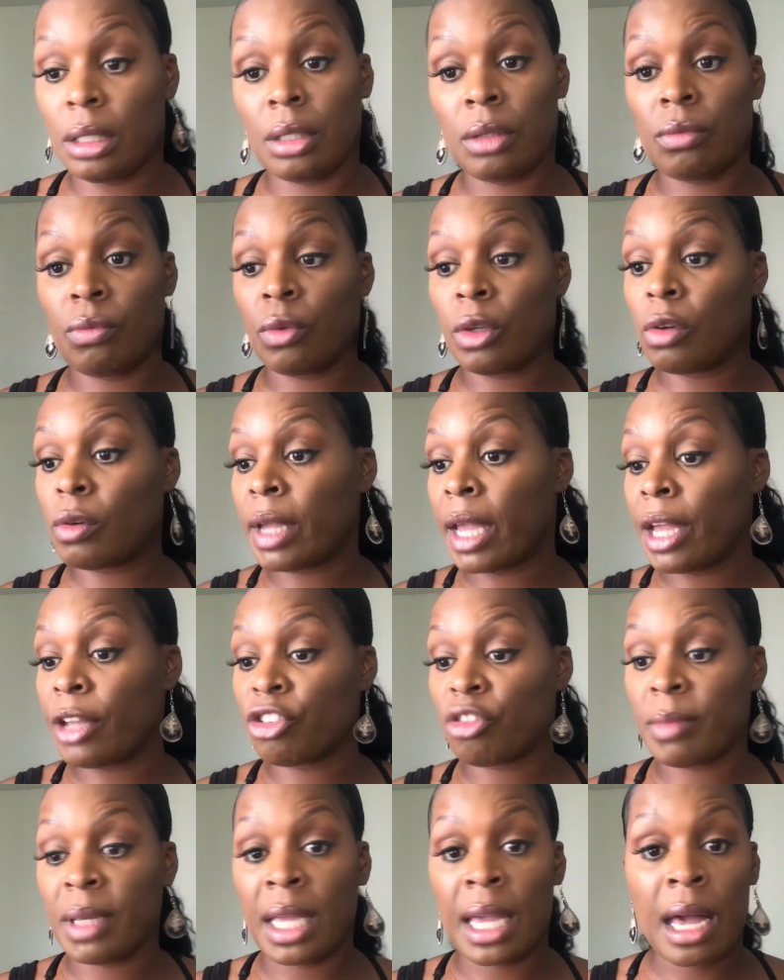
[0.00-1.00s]
You
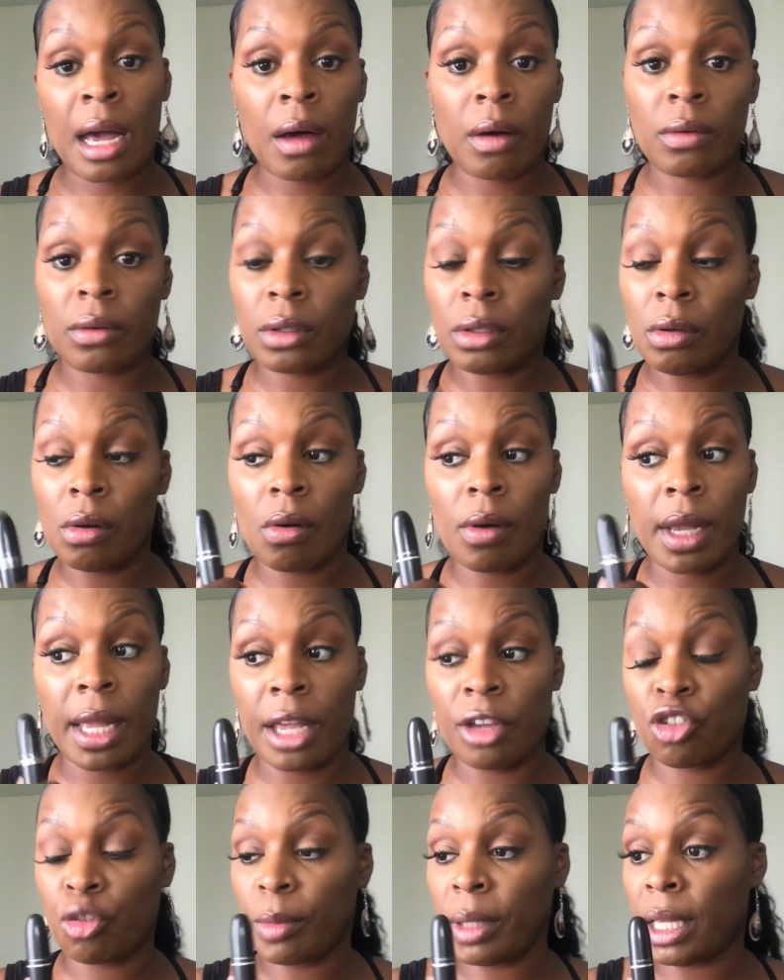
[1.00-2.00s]
catch me out, you gonna
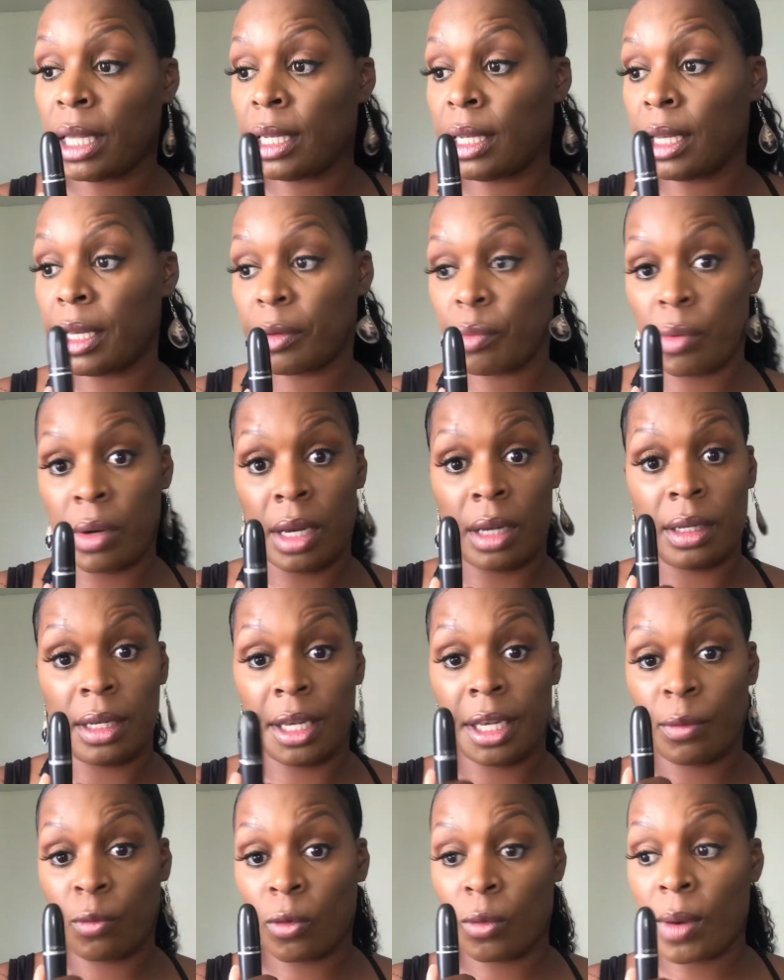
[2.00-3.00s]
catch me in
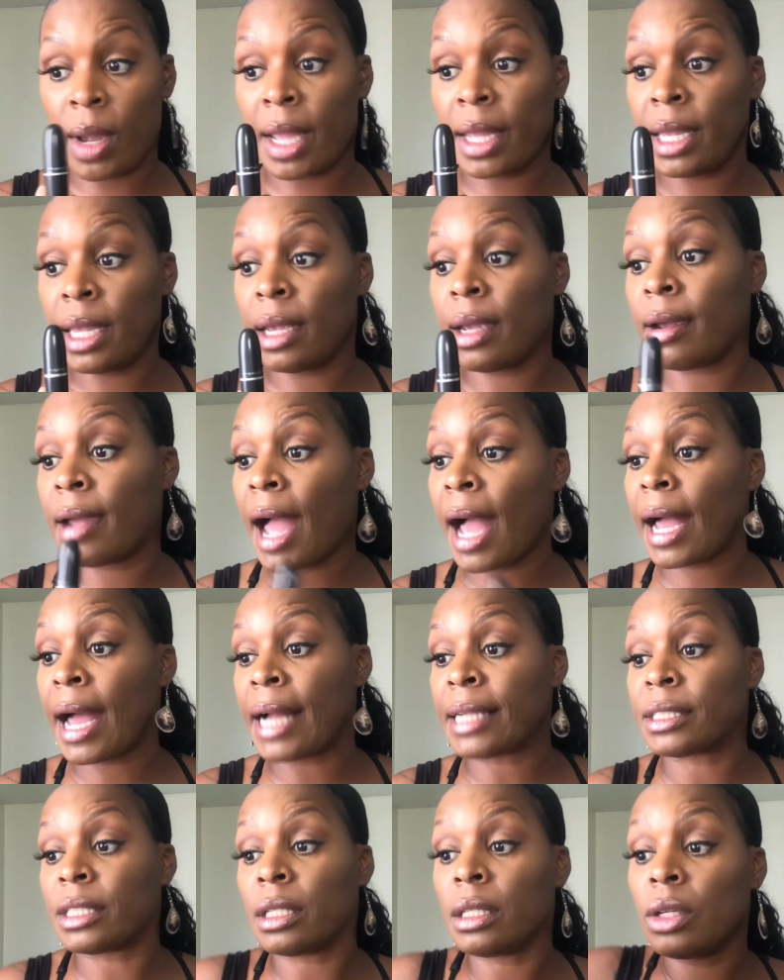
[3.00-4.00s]
this one right here. I
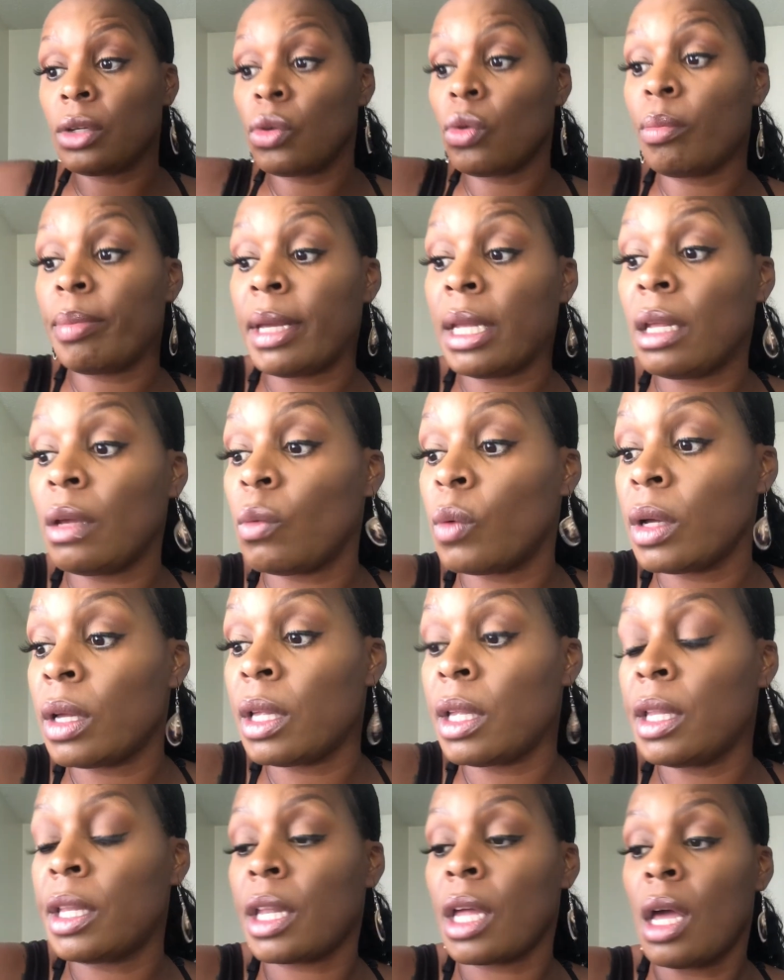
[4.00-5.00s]
got the little bitty
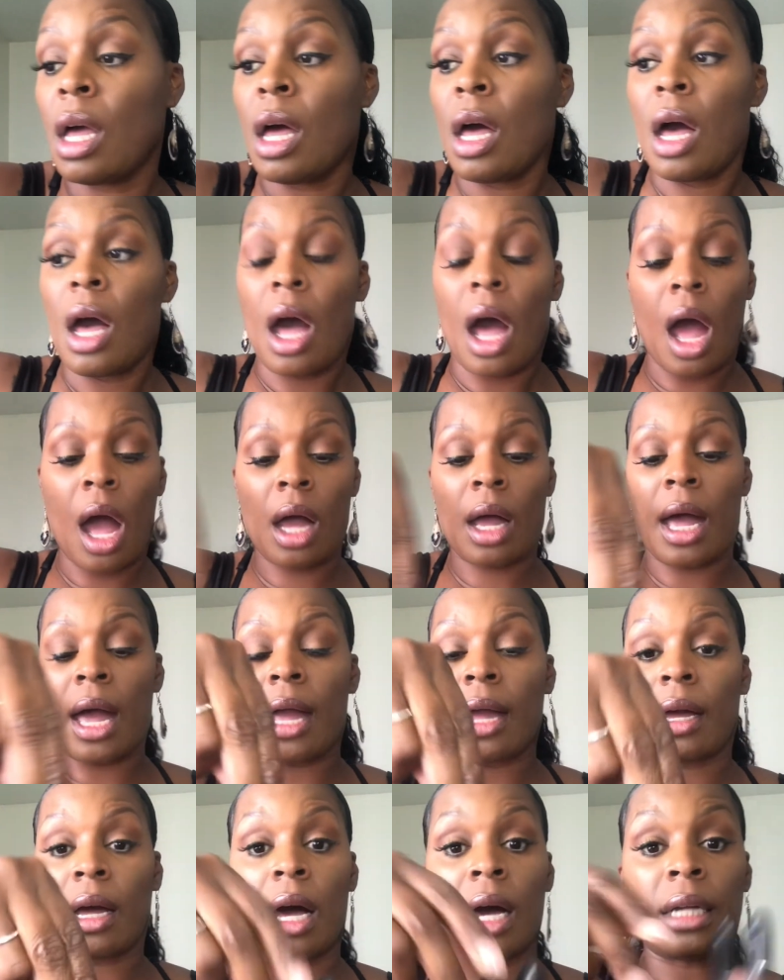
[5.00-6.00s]
ones. I
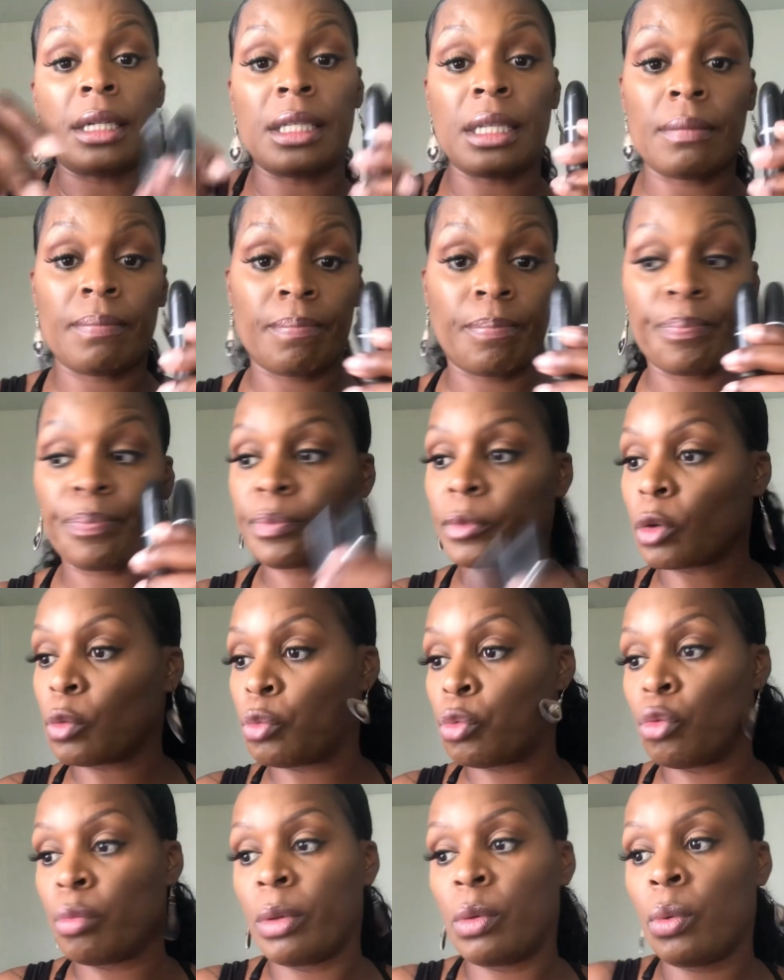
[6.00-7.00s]
got a
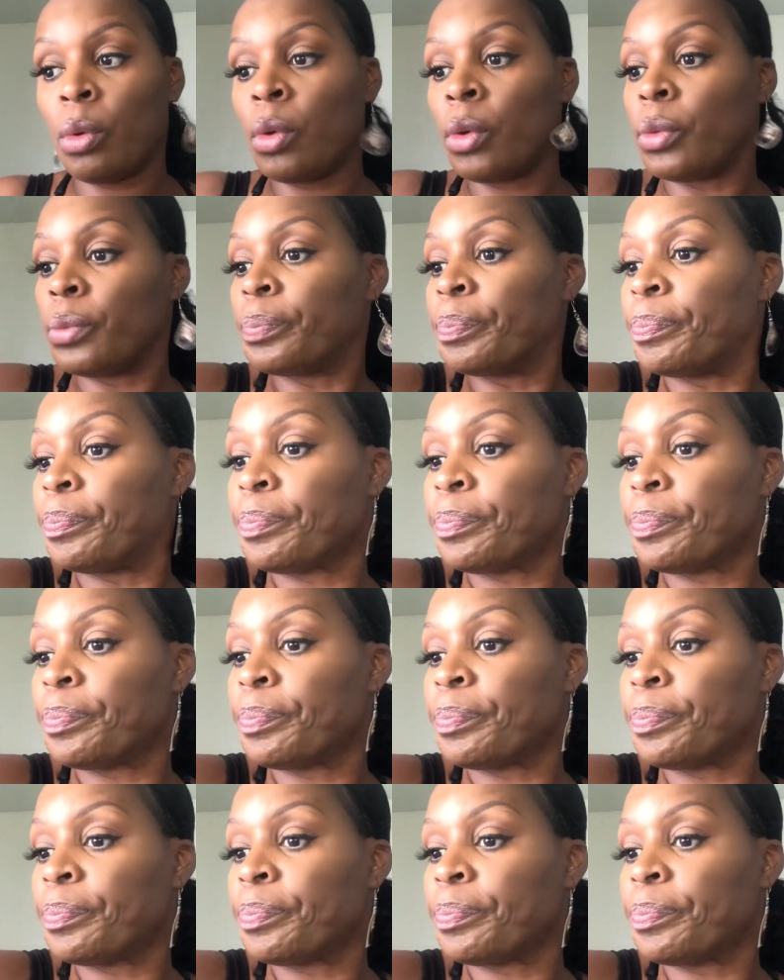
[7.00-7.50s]
Ruby Woo.